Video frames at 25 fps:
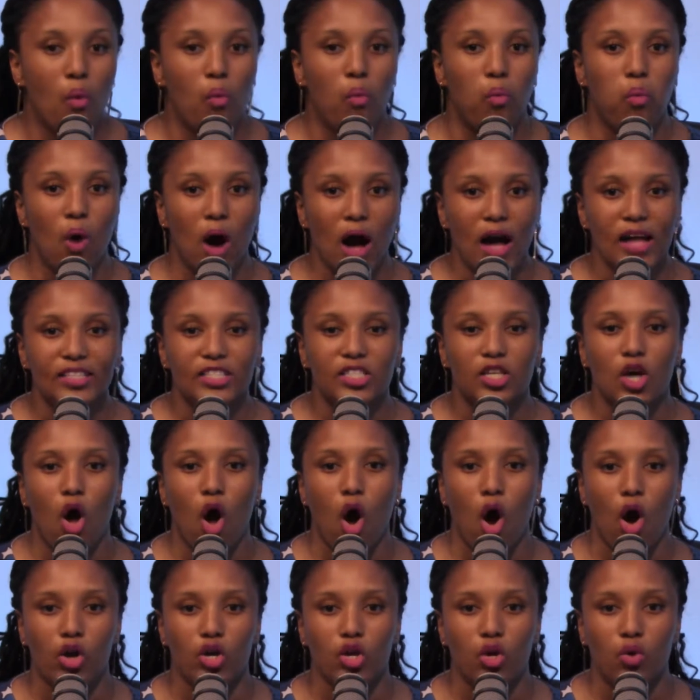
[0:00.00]
What
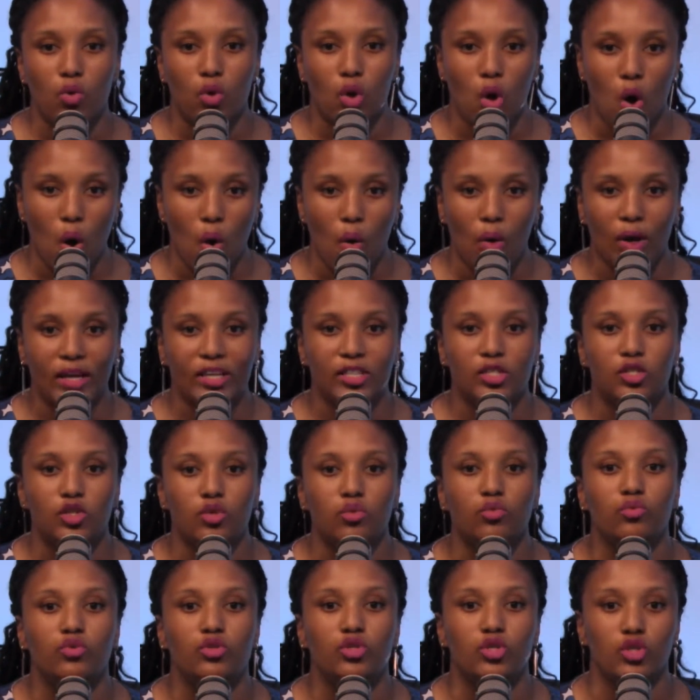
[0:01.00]
are you going
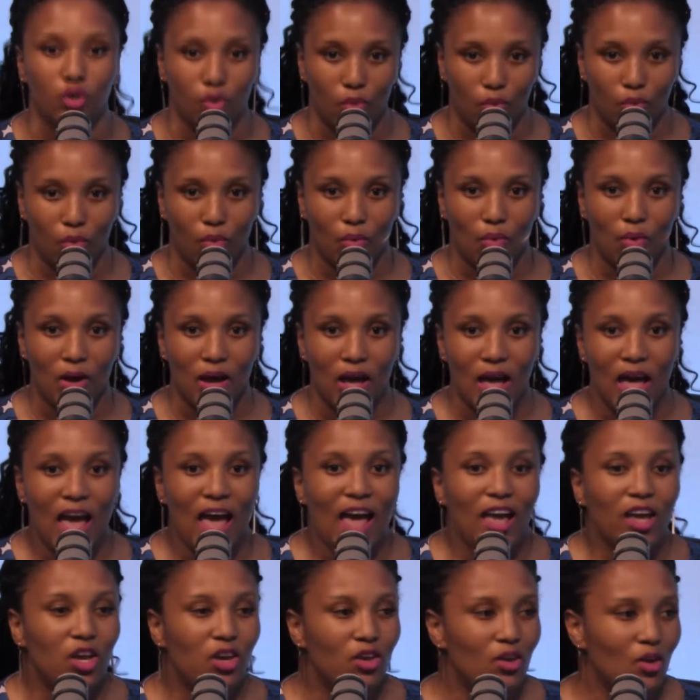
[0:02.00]
to do?
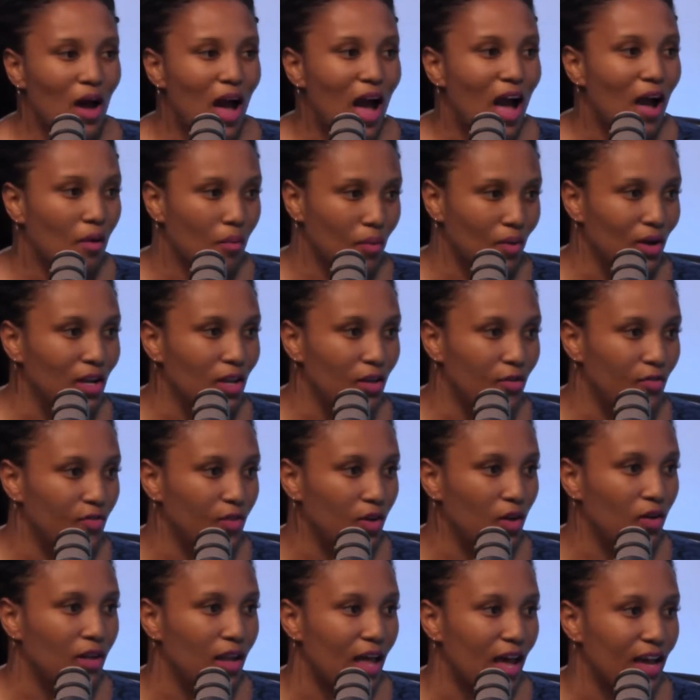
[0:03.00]
You know, I really
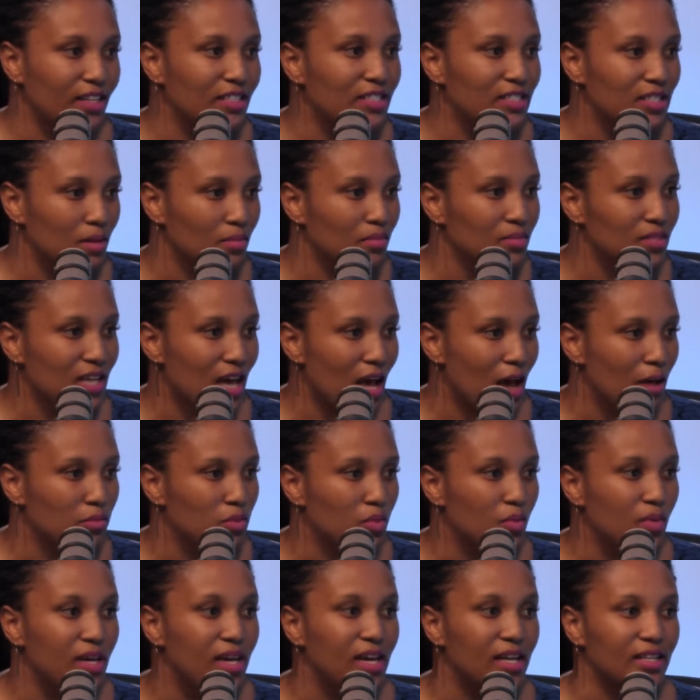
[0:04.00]
feel like sometimes
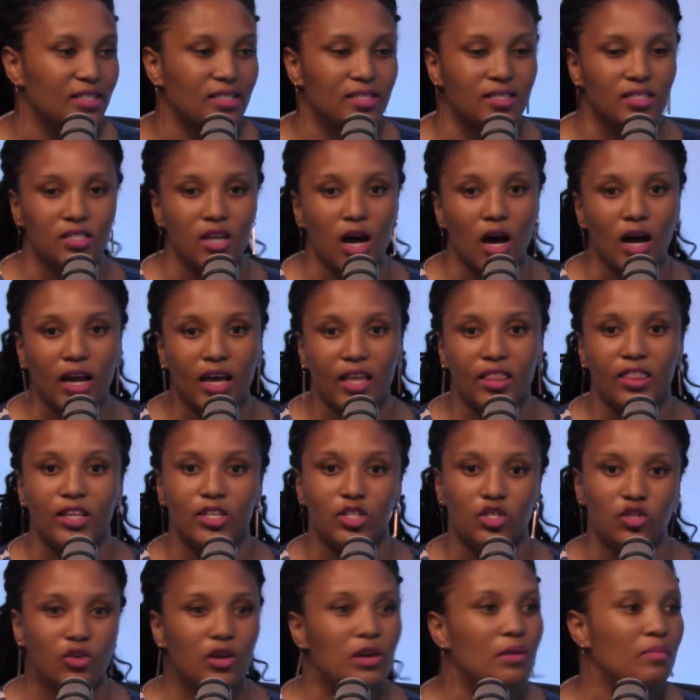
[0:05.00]
we get stuck in the
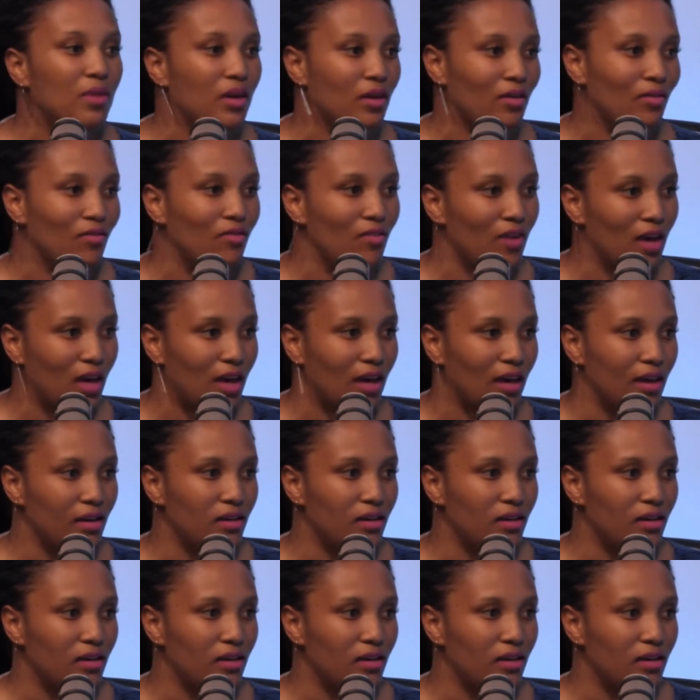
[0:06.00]
dreaming phase.